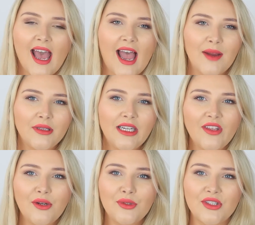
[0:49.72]
I believe
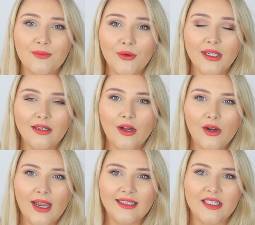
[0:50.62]
that it was Smoky
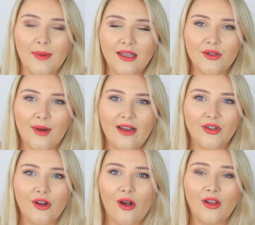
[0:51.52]
Glow and Samantha
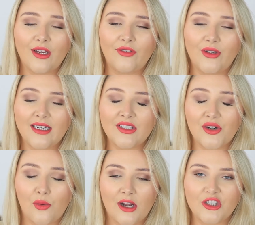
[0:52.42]
Ravndal. If you guys
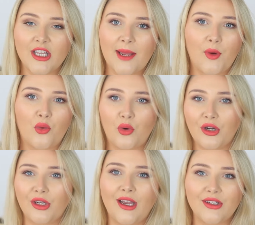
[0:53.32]
don't watch them, what
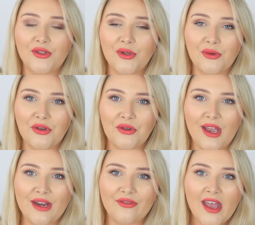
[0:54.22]
are you guys doing with your
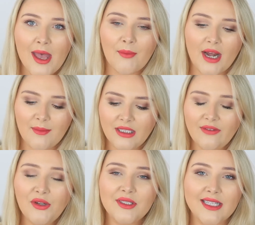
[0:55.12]
life? But I
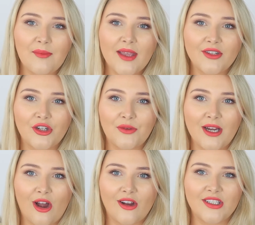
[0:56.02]
believe it was them that turned
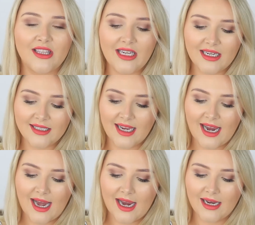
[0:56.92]
me on to these,
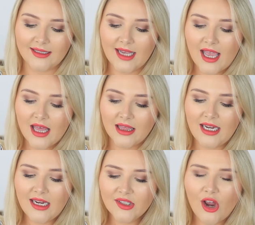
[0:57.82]
and
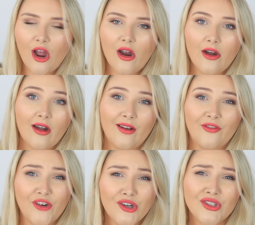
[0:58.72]
these are,
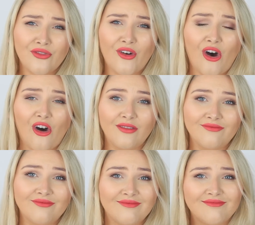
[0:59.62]
first of all,
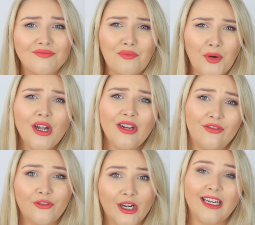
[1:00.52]
pretty
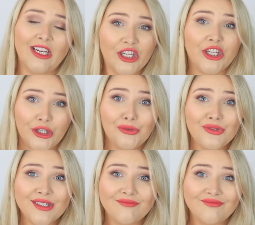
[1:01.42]
freaking
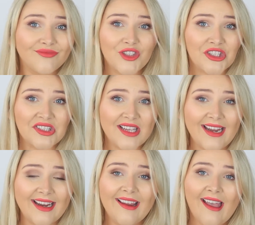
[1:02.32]
cute, just
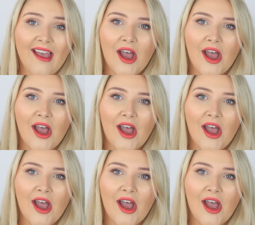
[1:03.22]
saying.